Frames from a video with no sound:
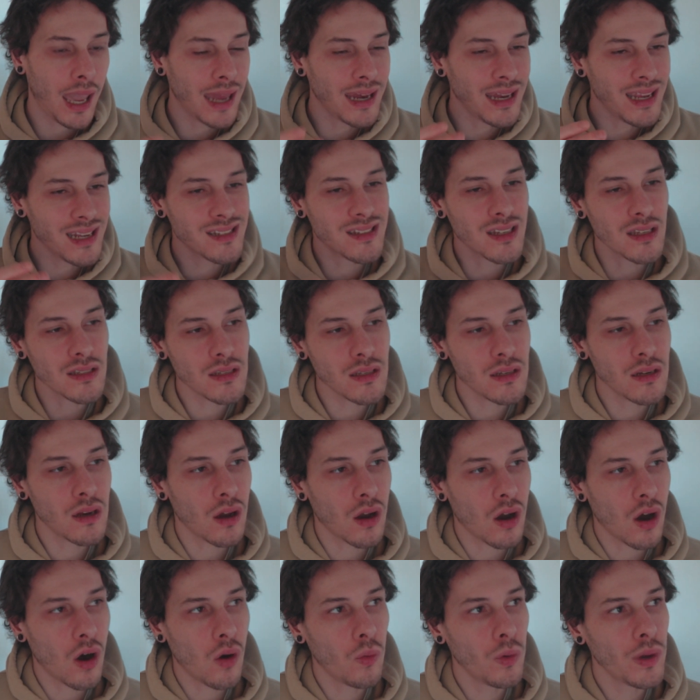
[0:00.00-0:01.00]
and it doesn't
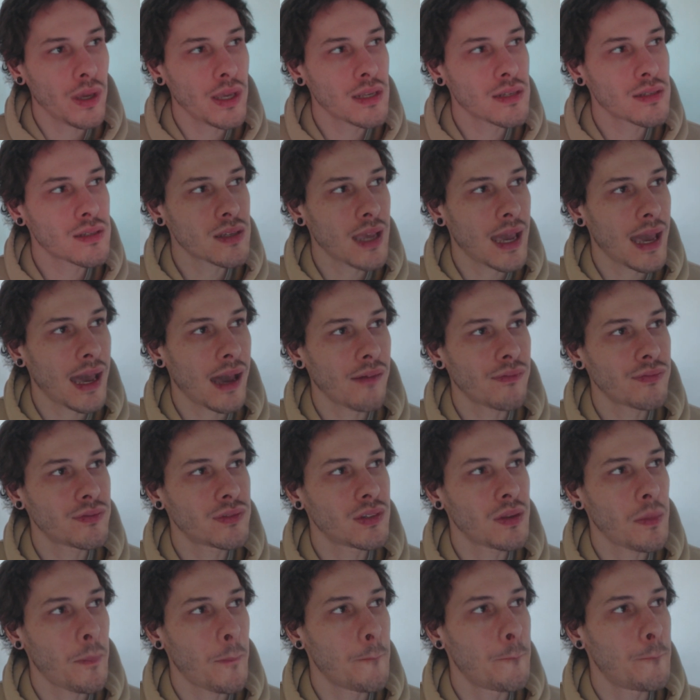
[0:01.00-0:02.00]
always have
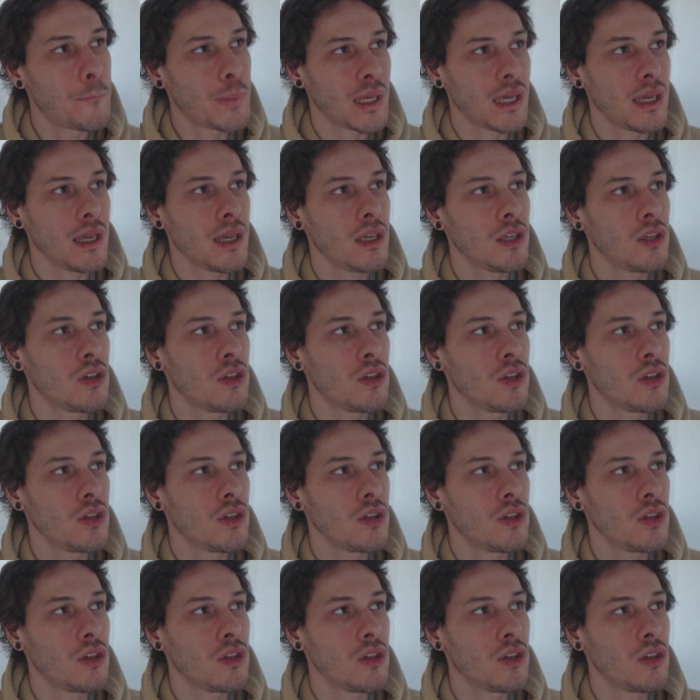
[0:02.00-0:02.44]
to be